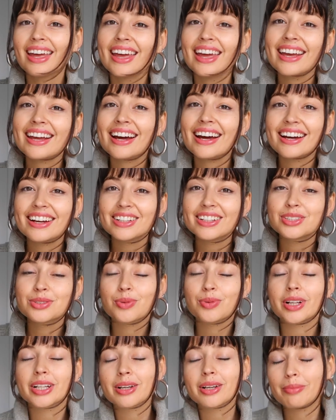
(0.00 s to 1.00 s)
Hey guys,
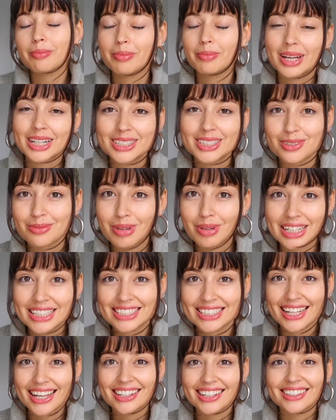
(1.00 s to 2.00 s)
welcome back to my
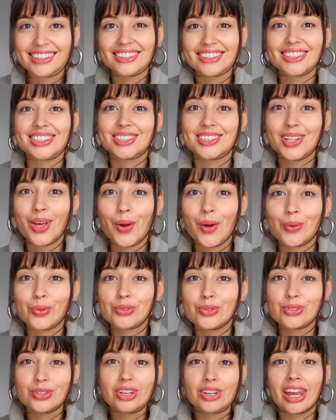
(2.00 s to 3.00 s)
channel. So
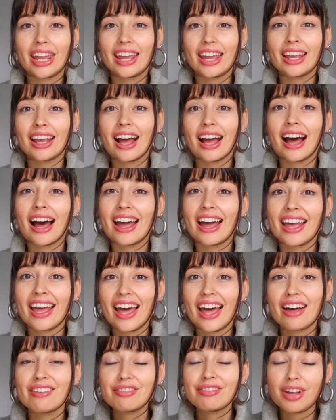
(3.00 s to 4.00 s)
today I
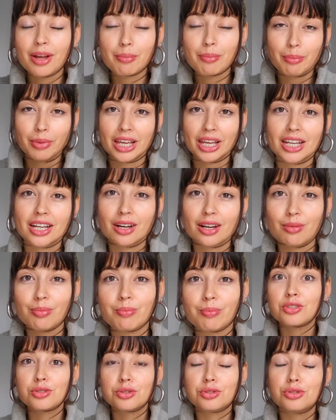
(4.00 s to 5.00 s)
have a
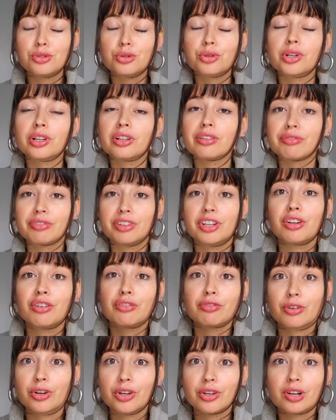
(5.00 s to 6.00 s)
makeup tutorial video
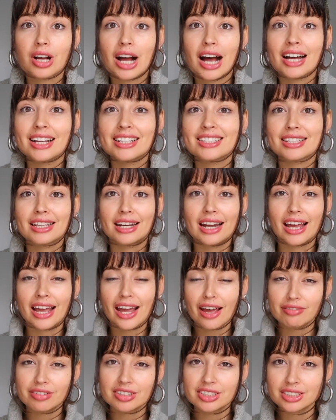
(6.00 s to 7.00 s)
for you guys, and I
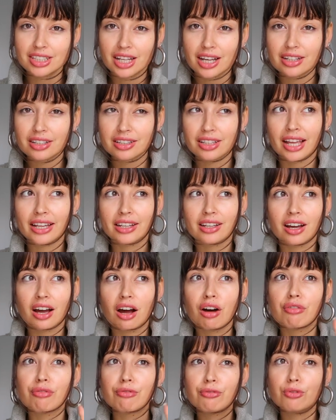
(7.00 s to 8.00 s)
haven't done like
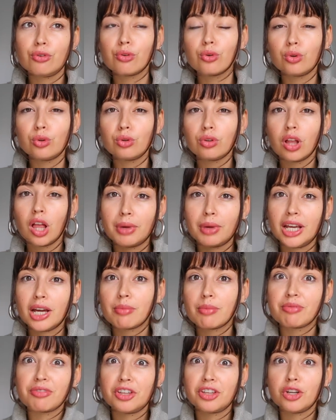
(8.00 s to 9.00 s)
a full
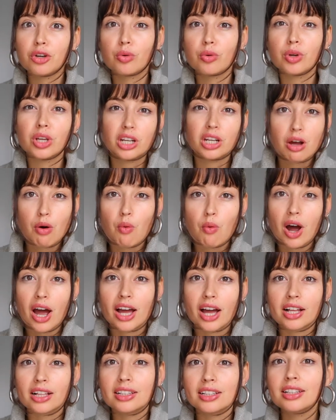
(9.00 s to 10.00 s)
makeup video in a
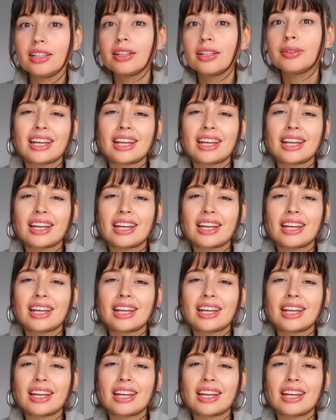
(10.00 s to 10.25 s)
while,